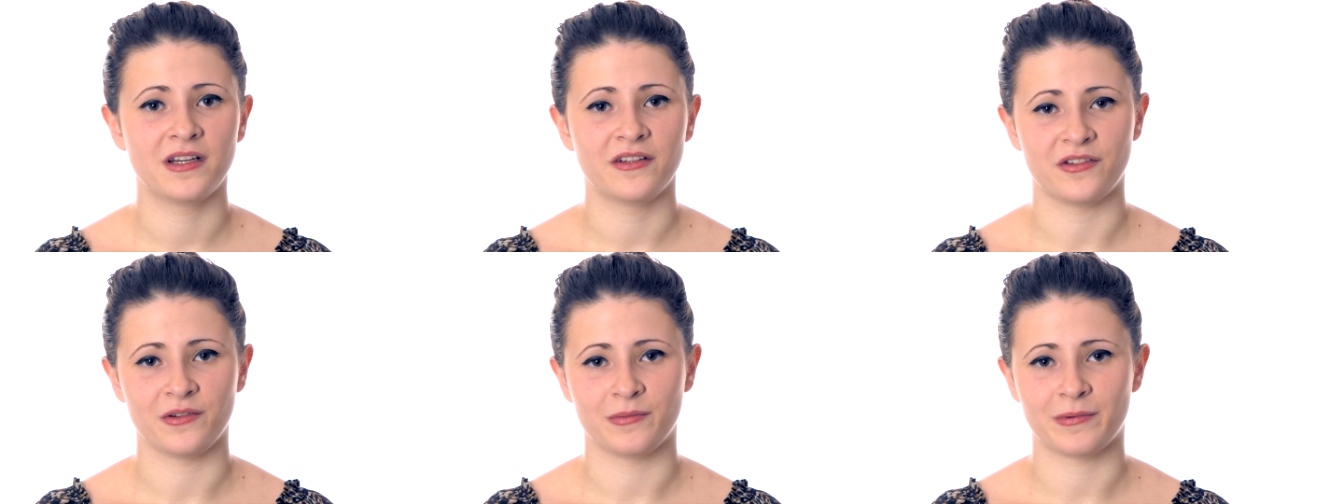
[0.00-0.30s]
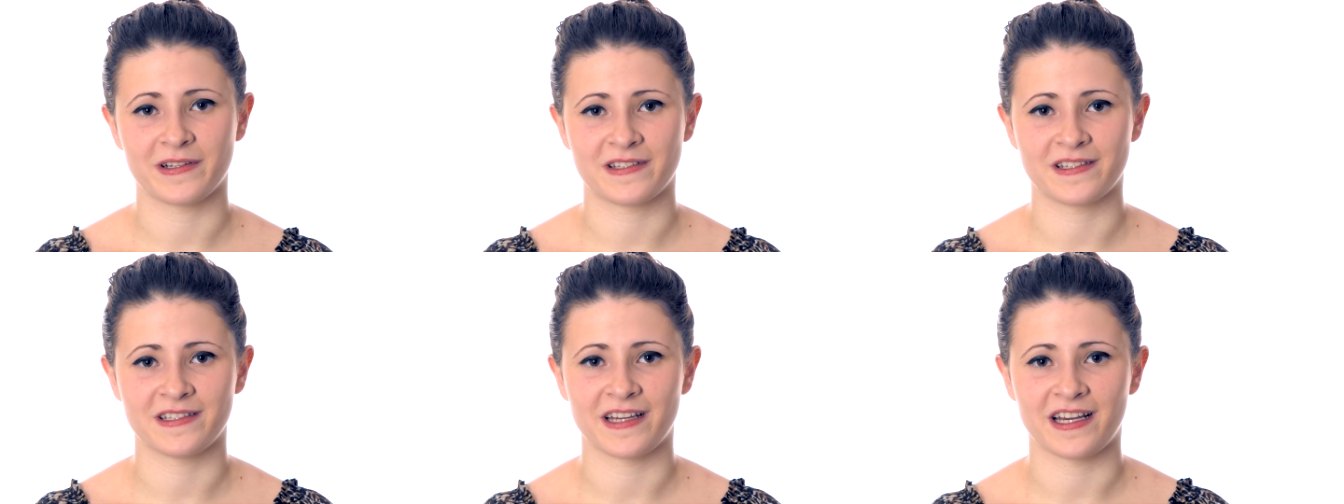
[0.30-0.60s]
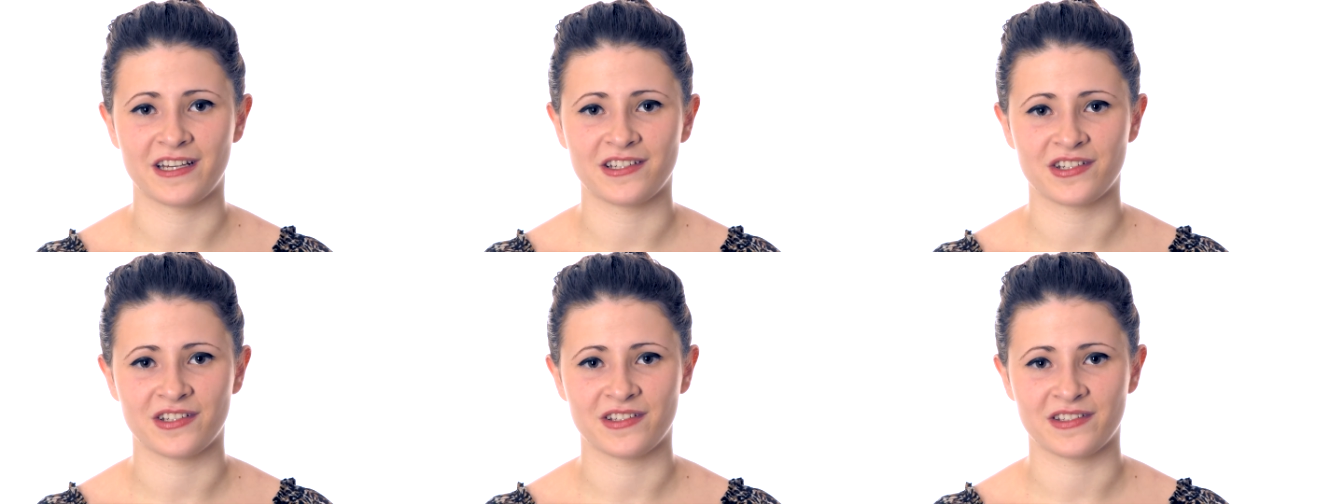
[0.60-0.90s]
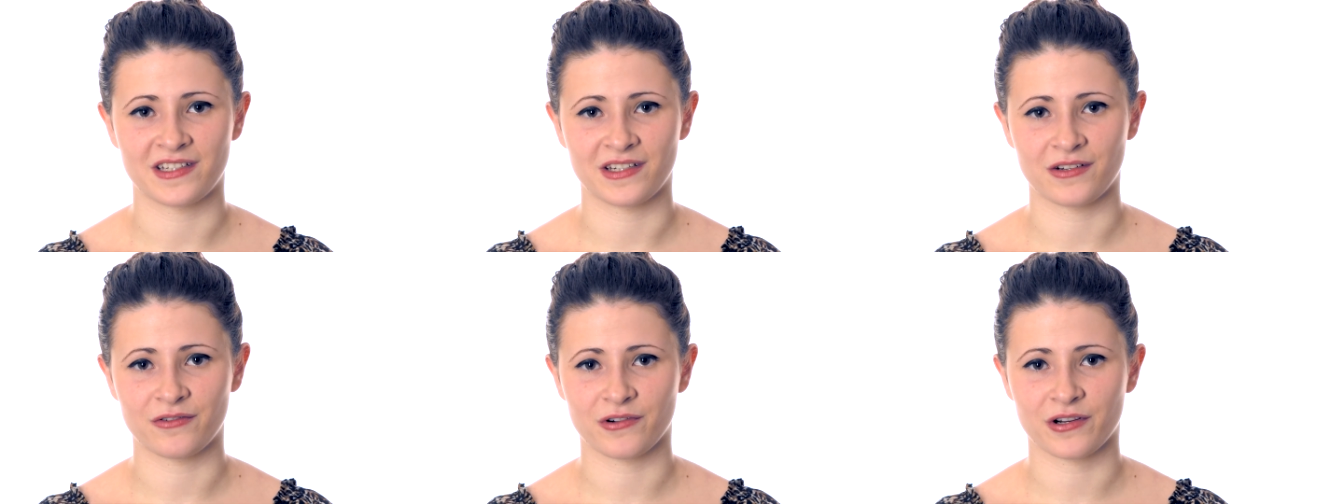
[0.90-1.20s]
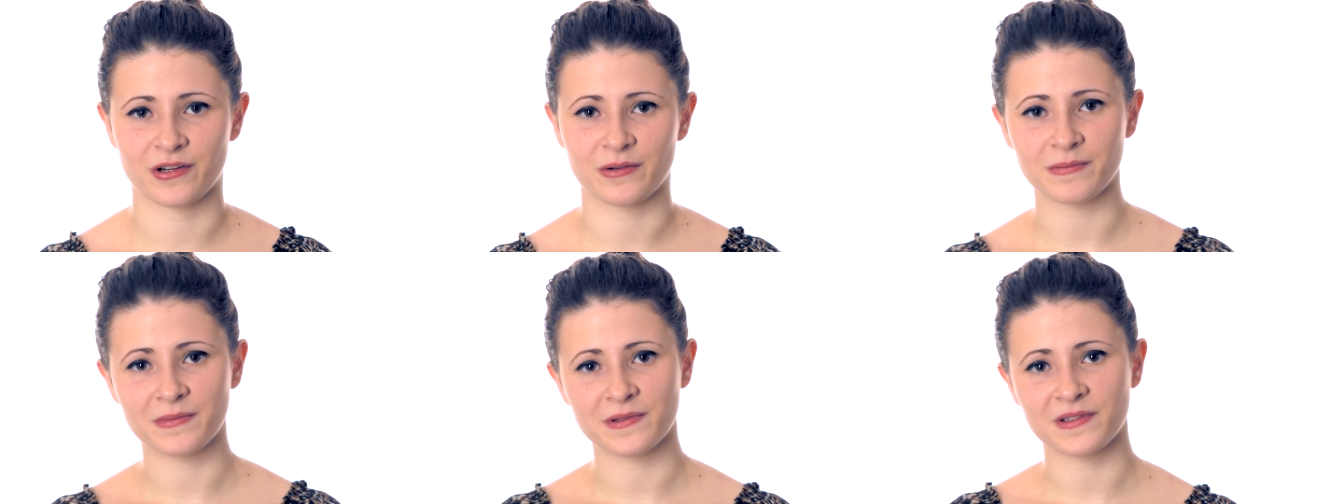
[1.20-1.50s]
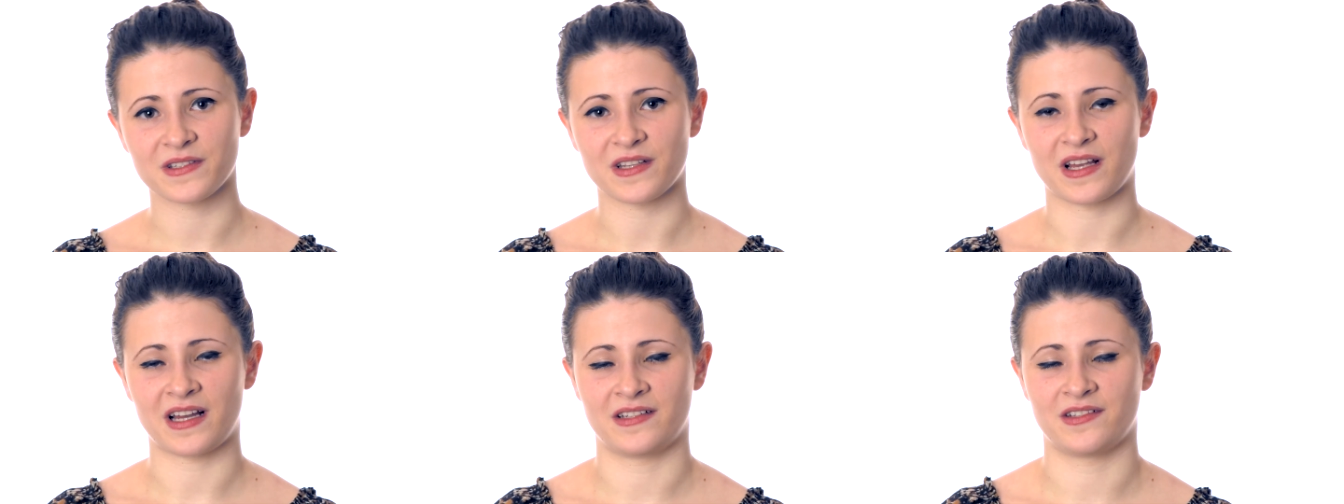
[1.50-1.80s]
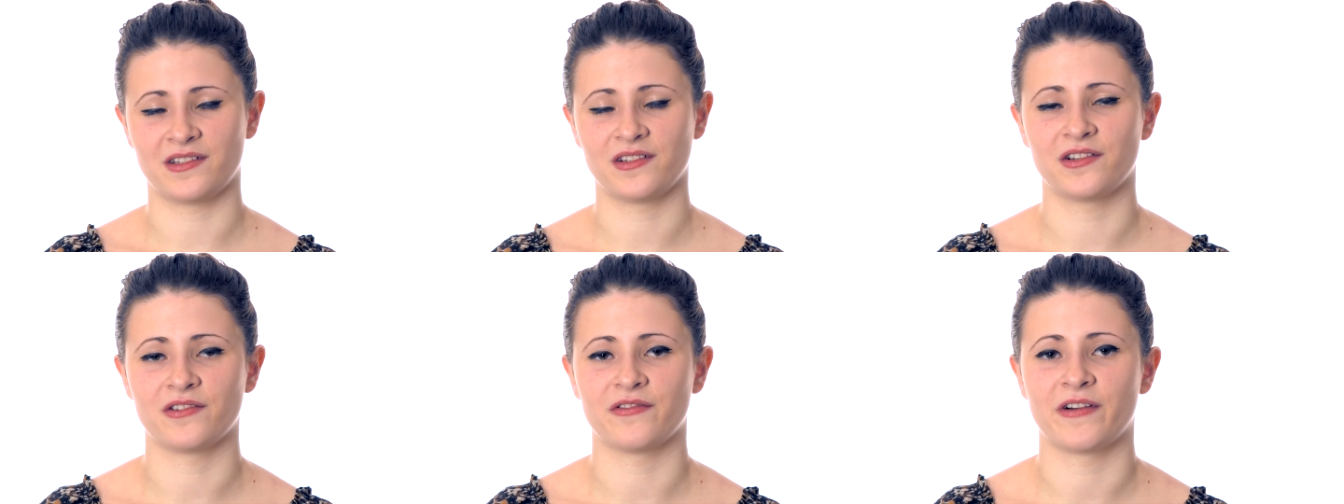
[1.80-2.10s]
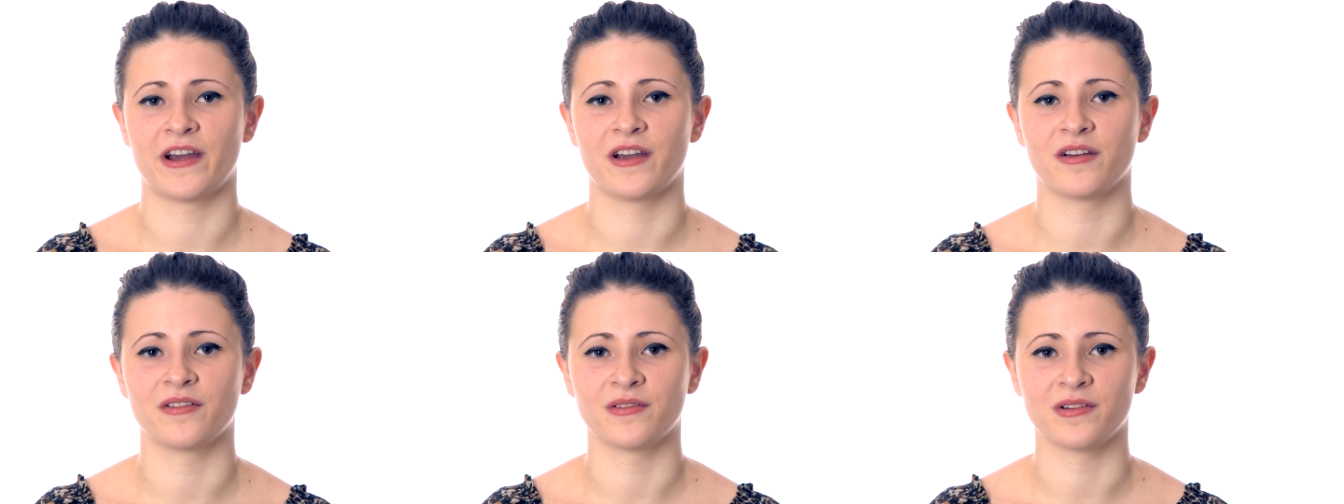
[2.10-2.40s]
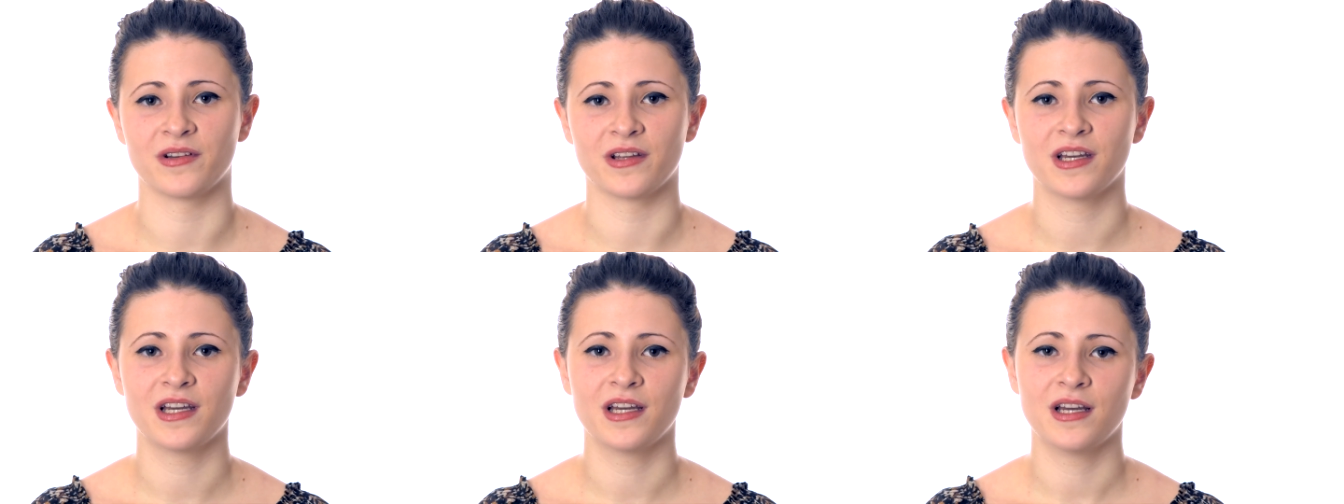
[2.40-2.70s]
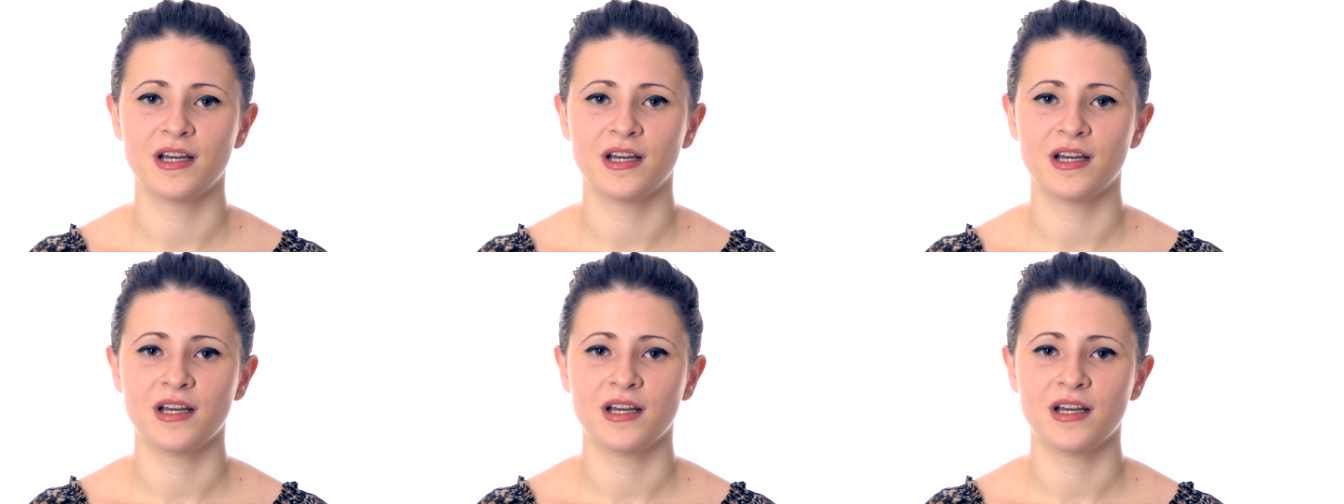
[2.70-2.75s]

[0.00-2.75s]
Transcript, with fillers: do presentations in groups and on your own.